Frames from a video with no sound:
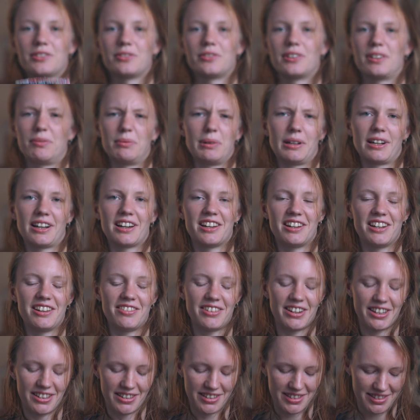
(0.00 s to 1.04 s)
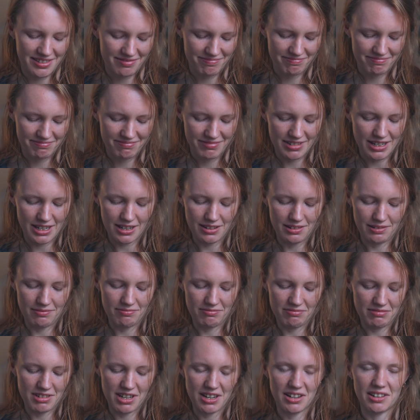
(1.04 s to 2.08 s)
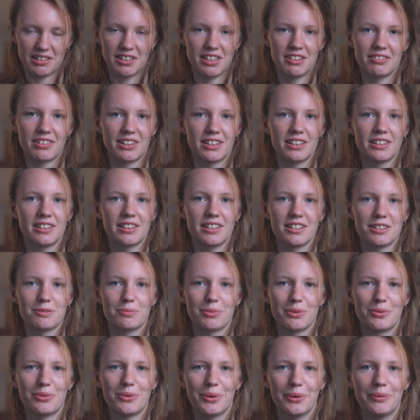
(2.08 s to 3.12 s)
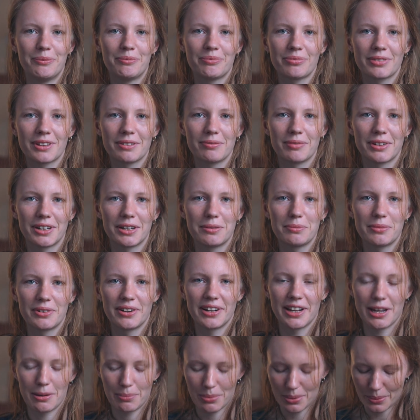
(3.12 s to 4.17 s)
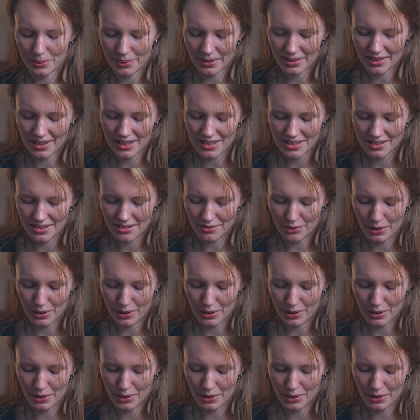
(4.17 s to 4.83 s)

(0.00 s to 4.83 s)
of ribbing. I never did this before, but I'm really happy with this